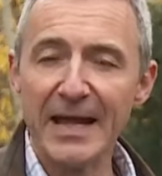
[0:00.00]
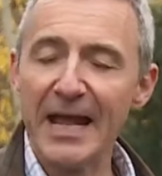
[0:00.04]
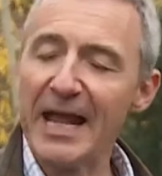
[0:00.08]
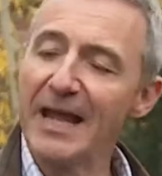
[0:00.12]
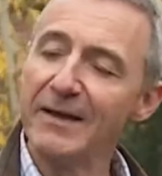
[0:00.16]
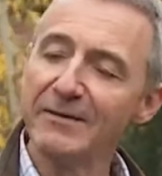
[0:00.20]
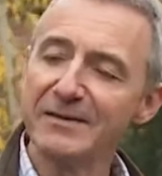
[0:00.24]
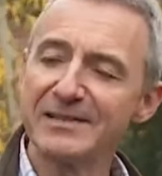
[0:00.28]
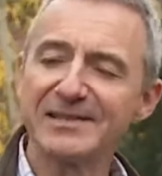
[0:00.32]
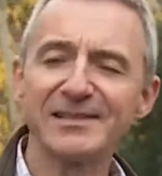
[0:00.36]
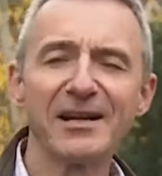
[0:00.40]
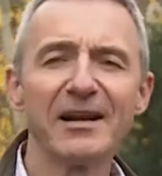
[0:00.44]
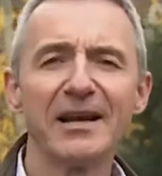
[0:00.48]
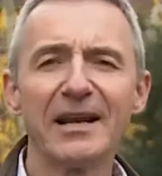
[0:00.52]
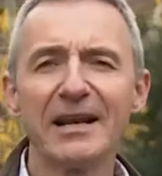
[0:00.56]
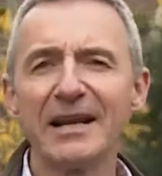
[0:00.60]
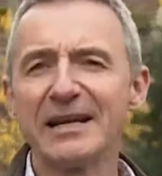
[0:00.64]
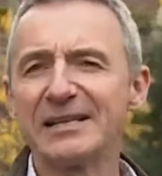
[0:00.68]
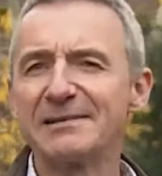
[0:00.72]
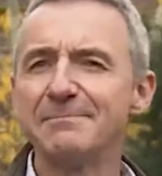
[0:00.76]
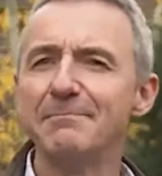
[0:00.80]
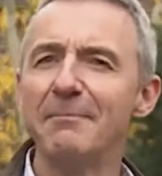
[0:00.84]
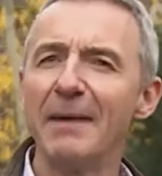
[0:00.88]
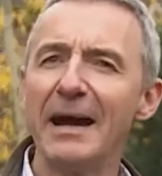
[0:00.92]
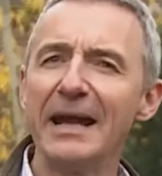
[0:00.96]
Even slightly
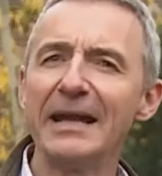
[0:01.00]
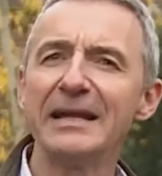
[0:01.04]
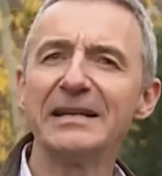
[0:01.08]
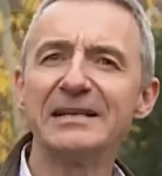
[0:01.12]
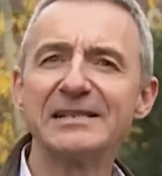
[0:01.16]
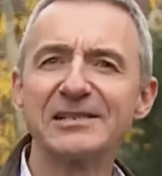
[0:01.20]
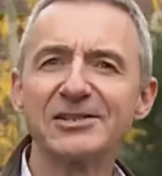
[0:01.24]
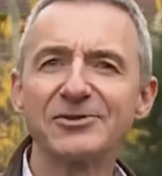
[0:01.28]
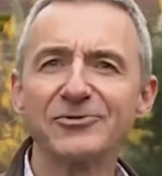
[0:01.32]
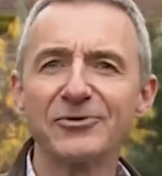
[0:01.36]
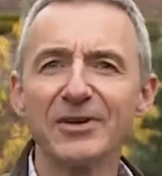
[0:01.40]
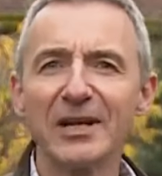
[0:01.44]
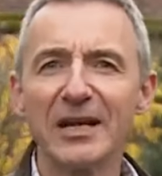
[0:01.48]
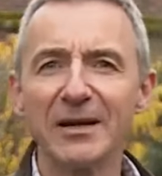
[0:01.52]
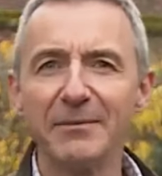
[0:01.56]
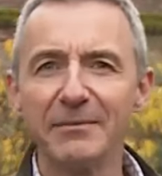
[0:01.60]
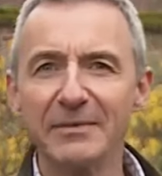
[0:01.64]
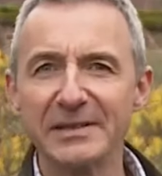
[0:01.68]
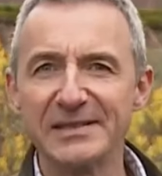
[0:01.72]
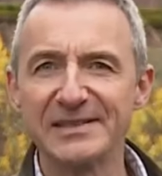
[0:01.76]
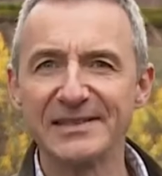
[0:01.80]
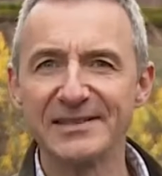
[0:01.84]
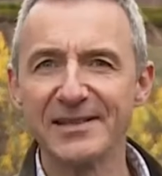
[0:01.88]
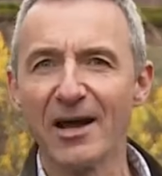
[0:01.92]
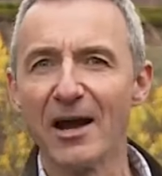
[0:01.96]
less mainstream
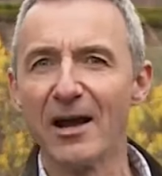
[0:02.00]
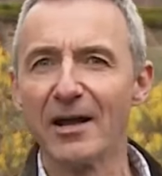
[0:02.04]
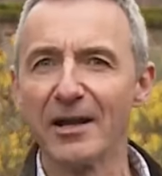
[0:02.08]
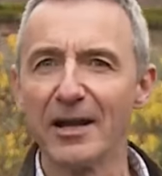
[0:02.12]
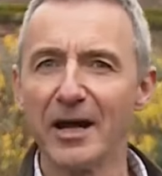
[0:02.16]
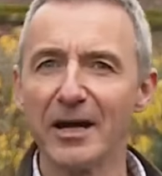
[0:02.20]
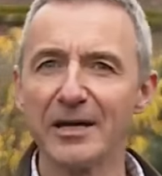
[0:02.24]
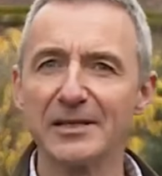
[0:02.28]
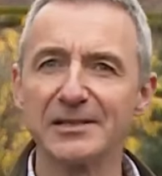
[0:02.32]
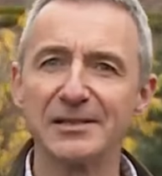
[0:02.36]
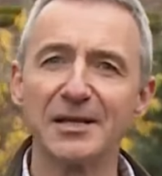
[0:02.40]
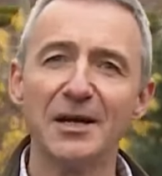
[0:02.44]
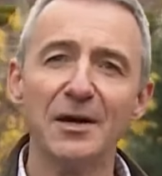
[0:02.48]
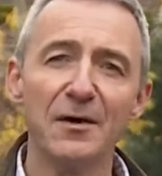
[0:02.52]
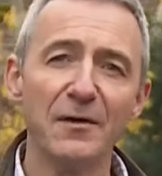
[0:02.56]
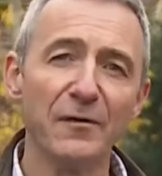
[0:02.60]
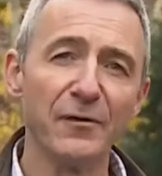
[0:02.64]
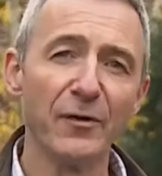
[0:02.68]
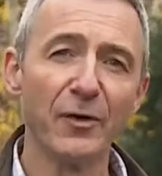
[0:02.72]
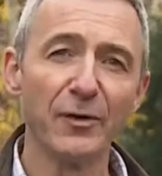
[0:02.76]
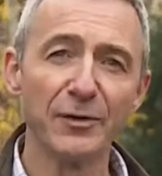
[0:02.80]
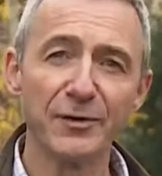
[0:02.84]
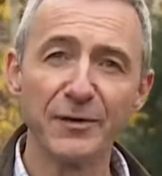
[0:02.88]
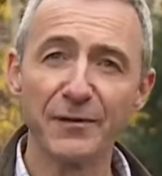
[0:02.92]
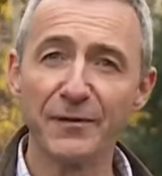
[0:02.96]
stylised
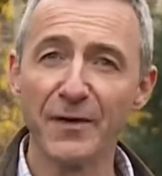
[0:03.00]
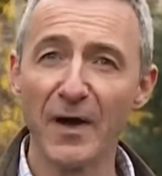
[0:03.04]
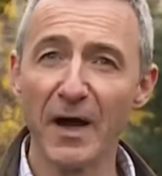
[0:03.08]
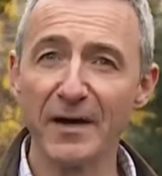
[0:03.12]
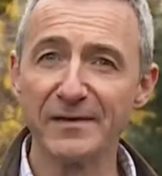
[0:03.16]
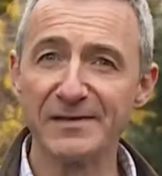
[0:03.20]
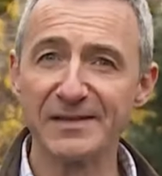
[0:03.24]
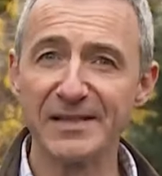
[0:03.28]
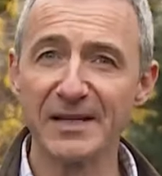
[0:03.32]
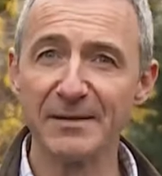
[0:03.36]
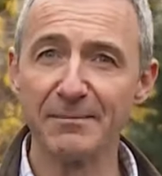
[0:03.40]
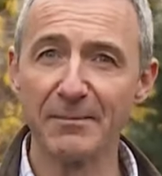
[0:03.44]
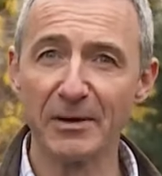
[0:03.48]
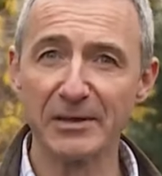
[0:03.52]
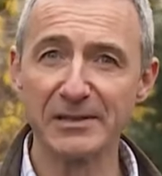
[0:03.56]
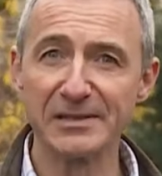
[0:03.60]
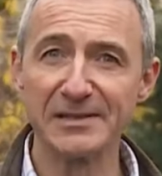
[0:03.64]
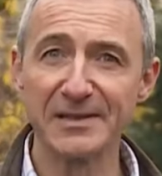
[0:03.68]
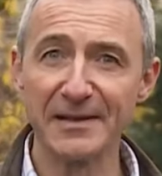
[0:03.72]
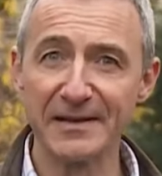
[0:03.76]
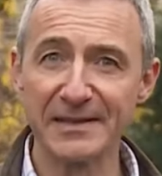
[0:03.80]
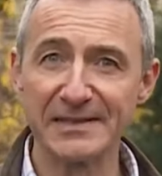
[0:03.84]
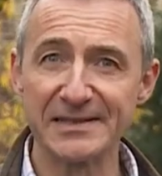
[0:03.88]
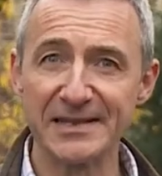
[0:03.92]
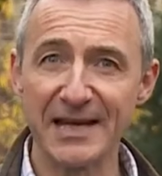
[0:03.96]
four to five seat models
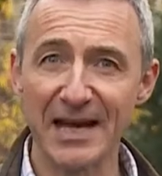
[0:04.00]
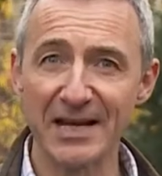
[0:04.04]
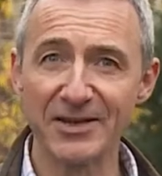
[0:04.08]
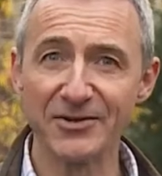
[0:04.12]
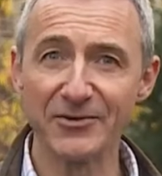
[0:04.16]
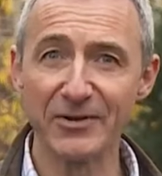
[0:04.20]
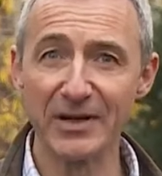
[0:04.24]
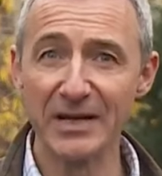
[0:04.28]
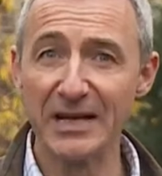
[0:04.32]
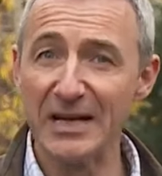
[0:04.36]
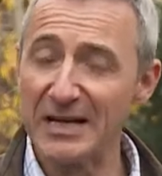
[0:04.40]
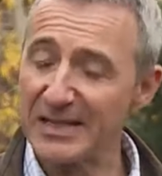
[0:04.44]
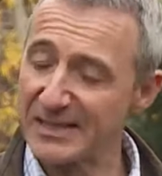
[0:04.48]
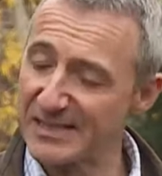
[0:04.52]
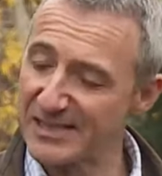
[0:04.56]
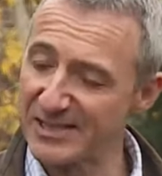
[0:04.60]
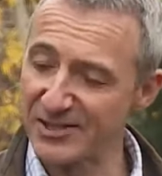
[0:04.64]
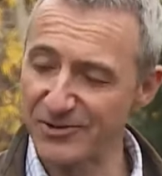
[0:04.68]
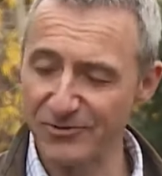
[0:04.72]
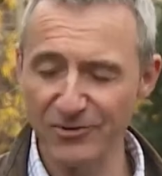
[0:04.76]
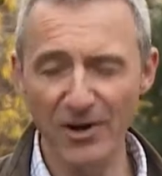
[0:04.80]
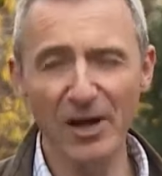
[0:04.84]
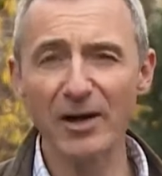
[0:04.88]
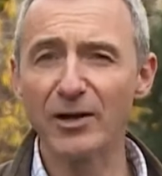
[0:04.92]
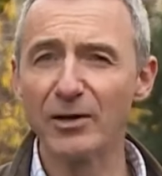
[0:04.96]
in this category
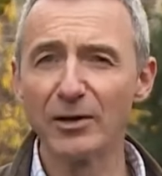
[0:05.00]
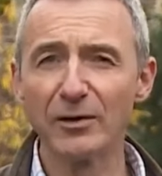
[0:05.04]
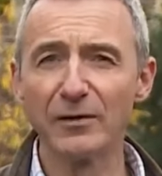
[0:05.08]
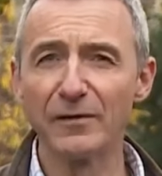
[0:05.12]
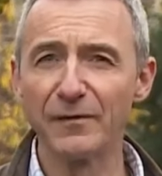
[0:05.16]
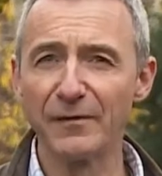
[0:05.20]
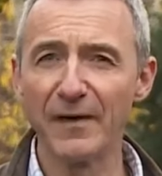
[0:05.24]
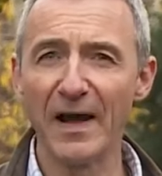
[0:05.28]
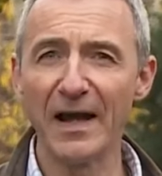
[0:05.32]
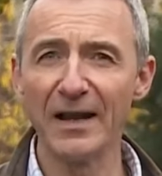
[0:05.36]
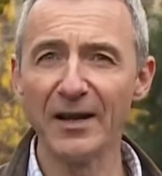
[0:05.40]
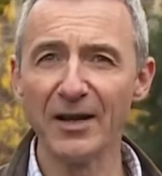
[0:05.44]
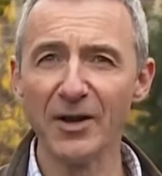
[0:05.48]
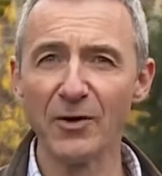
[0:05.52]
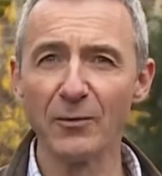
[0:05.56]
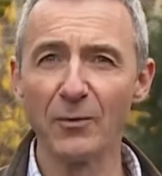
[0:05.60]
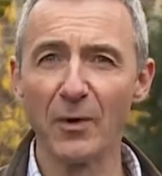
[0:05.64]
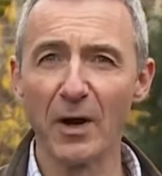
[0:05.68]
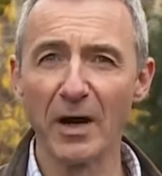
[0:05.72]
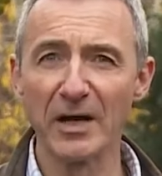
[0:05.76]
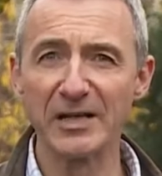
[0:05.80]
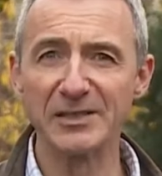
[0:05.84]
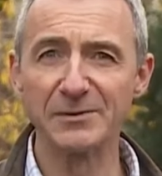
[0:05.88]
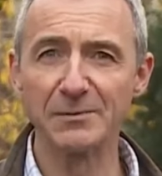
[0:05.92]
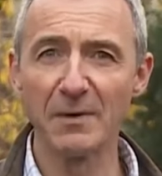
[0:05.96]
struggle value
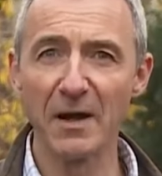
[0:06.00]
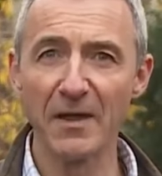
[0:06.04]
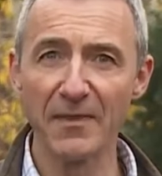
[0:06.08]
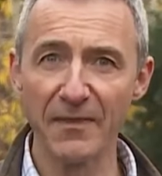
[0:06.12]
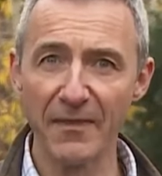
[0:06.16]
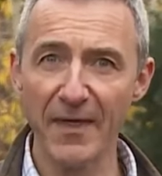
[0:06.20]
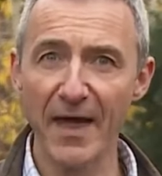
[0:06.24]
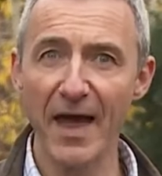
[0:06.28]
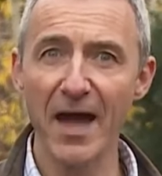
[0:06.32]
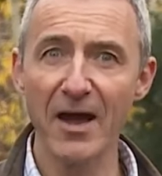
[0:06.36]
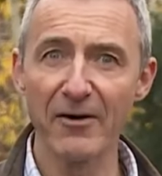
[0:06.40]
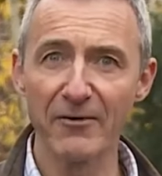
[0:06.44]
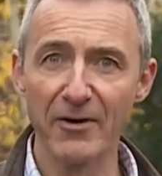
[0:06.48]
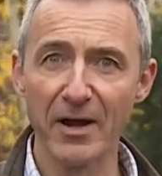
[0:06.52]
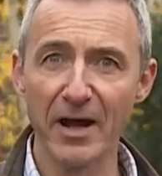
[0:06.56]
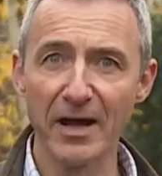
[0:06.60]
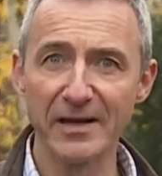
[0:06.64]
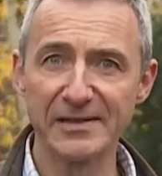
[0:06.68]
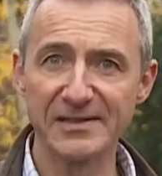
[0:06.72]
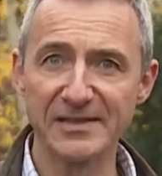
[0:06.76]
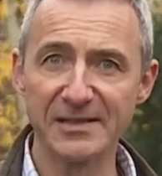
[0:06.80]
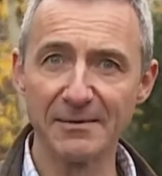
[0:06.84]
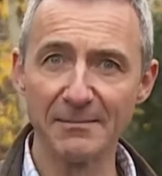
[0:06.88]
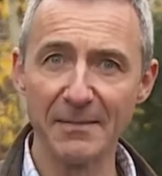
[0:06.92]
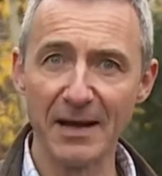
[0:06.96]
wise when they're
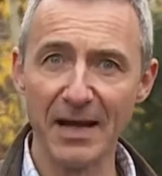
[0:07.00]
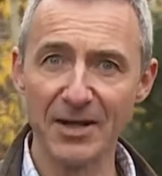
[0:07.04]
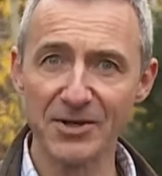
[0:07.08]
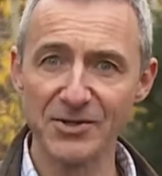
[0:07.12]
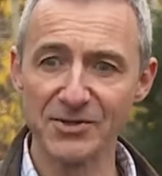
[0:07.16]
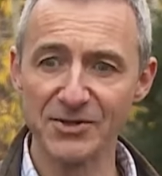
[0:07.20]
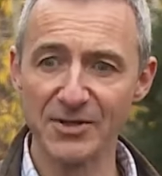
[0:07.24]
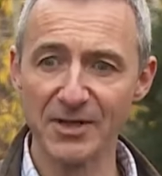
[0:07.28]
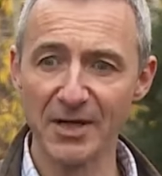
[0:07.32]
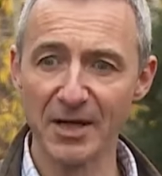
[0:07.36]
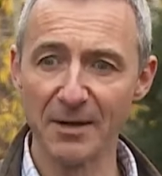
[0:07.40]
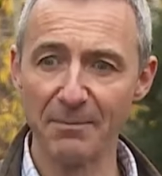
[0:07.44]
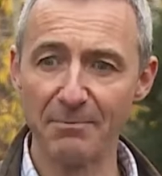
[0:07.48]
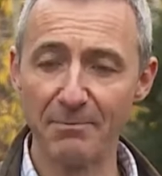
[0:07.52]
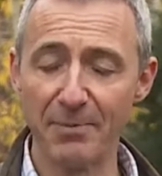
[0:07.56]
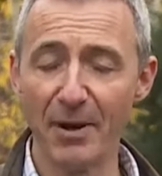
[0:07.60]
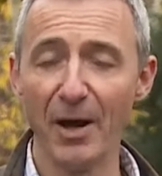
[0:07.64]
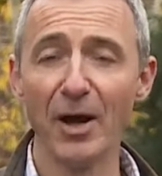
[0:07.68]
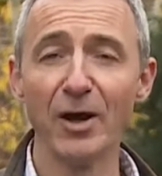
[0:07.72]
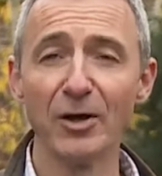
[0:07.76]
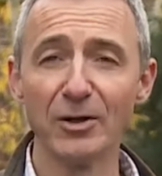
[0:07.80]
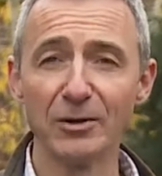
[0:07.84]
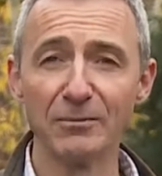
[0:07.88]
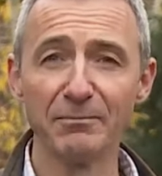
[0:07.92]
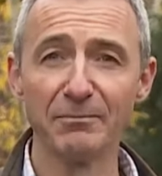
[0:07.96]
asked to match the
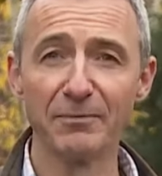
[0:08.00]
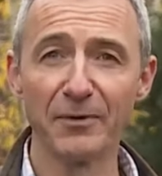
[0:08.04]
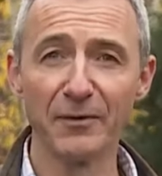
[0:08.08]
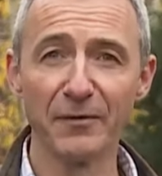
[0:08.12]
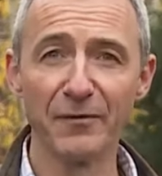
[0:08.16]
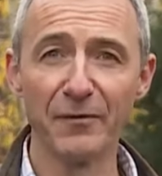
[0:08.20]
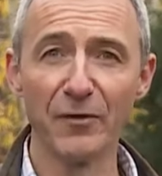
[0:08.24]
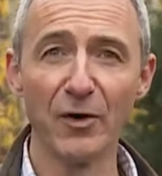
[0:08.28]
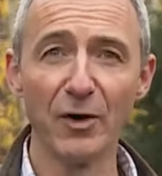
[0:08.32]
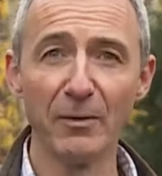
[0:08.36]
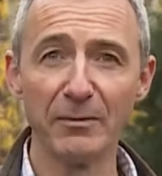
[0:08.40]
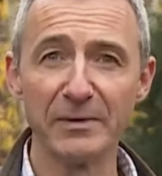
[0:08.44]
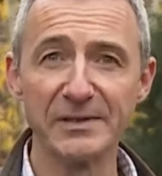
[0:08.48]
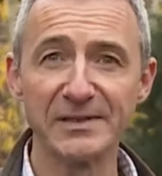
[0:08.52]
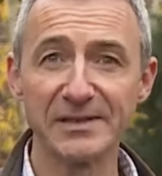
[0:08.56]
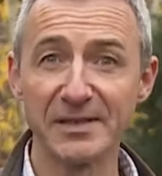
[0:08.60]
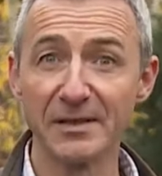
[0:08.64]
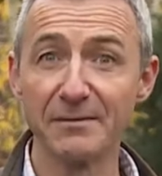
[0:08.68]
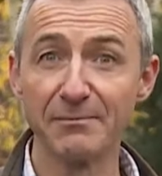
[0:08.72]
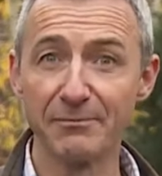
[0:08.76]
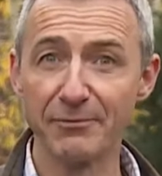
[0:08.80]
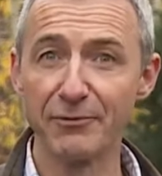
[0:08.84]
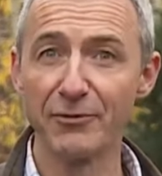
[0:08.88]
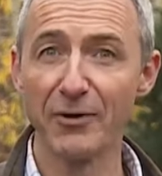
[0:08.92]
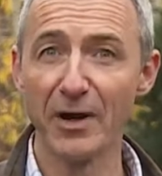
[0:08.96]
potent performance
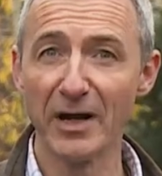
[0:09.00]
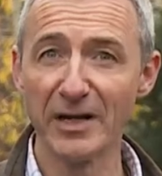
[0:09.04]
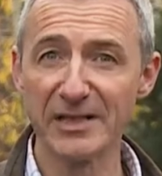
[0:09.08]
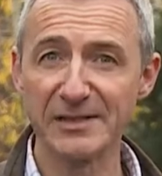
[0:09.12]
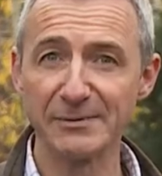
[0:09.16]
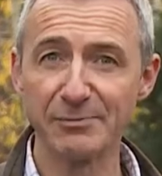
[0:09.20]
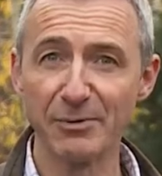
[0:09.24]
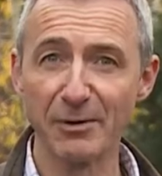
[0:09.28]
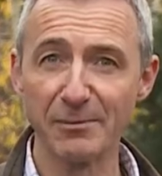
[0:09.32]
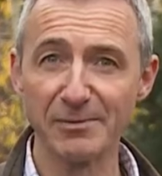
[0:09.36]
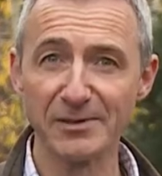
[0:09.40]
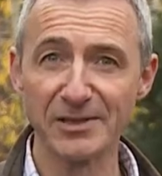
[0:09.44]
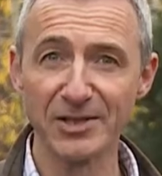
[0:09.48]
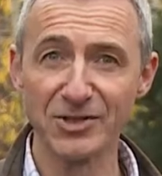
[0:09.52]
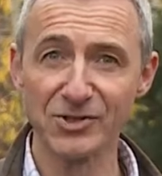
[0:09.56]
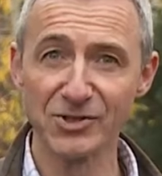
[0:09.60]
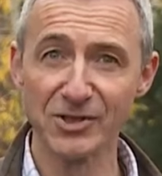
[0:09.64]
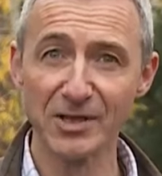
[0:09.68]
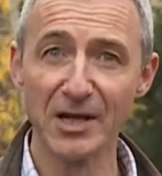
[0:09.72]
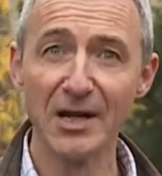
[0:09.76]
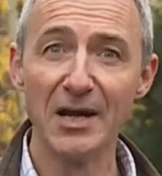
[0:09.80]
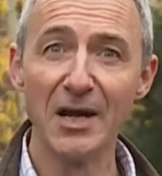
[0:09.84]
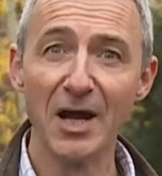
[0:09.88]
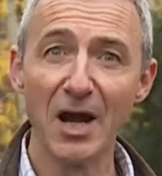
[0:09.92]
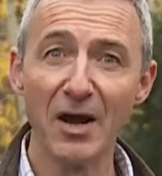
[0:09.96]
and price proposition